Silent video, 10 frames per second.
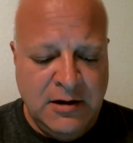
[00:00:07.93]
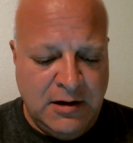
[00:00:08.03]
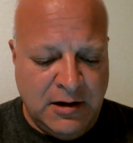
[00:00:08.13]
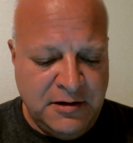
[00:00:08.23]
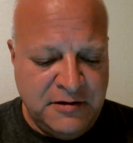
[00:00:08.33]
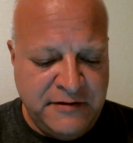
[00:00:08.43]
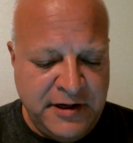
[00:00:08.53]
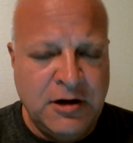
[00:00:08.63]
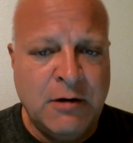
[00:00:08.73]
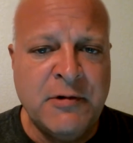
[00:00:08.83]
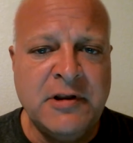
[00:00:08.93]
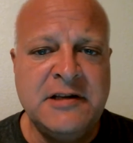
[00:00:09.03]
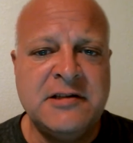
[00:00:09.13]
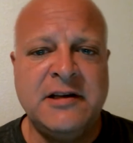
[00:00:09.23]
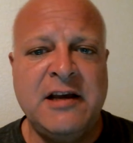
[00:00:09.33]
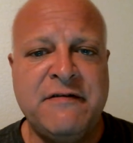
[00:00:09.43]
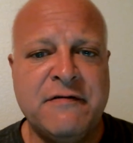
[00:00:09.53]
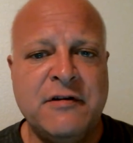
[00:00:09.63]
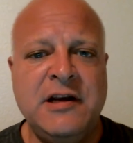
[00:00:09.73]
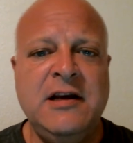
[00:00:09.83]
On this video, I'm releasing a
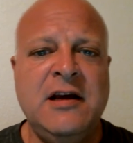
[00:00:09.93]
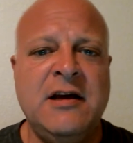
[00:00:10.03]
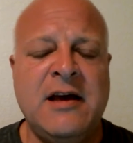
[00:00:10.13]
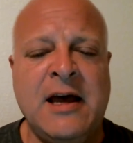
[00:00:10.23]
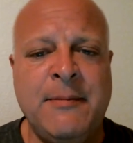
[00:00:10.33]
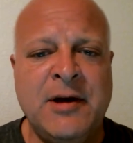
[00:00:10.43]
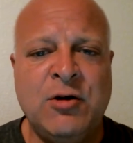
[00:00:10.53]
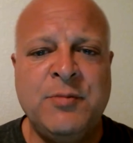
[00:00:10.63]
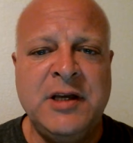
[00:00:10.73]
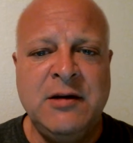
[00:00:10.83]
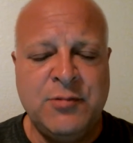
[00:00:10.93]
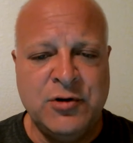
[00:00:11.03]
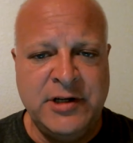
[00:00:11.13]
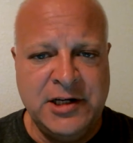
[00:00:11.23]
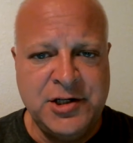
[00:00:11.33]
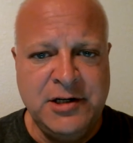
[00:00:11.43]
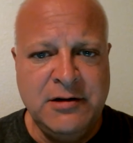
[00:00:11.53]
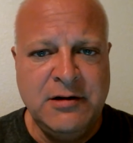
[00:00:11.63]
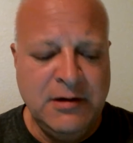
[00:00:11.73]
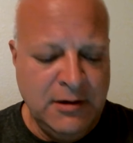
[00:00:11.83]
free MLB prediction
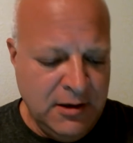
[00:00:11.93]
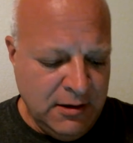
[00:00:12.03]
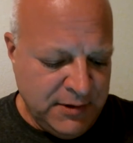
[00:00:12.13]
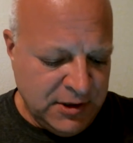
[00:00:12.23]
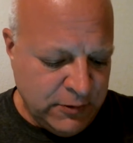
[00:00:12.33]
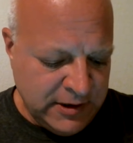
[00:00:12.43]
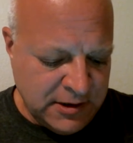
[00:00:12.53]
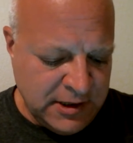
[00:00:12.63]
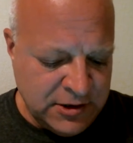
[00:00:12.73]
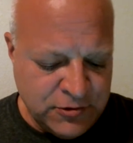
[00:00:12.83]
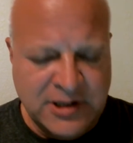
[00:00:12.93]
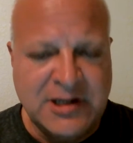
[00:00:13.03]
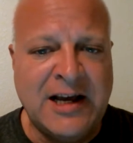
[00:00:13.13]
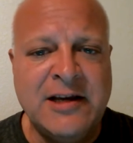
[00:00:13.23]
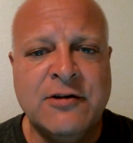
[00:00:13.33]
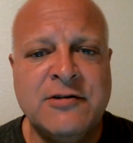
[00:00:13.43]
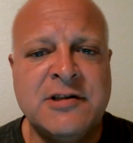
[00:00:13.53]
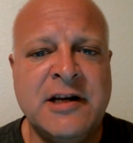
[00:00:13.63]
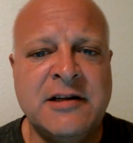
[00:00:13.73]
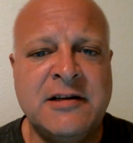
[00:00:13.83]
between the Detroit Tigers
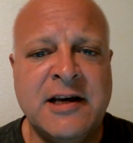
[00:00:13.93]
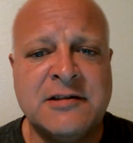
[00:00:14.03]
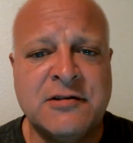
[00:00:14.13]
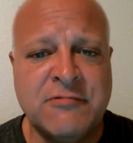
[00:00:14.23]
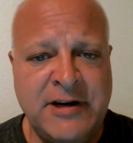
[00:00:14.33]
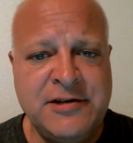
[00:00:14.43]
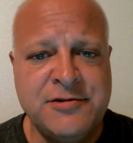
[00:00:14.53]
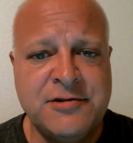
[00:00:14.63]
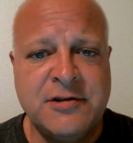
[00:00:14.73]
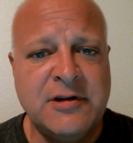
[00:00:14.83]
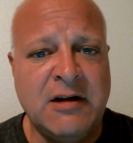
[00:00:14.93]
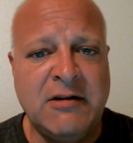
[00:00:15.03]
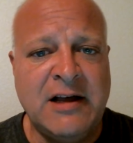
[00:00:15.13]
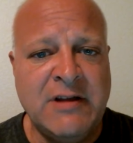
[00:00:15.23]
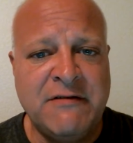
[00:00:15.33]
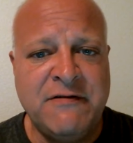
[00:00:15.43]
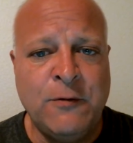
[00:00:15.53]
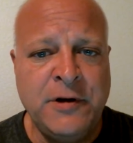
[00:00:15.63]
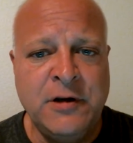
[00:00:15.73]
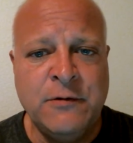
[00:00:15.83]
and the Texas Rangers. I'll have that
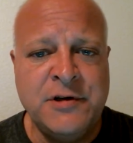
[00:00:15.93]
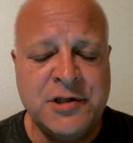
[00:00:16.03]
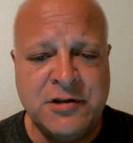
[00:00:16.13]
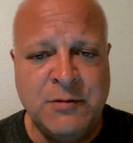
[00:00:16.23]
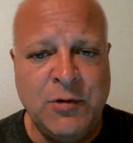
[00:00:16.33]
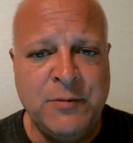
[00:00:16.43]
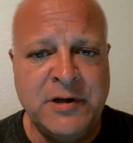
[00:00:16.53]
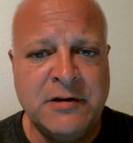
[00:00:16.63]
for you in just a moment.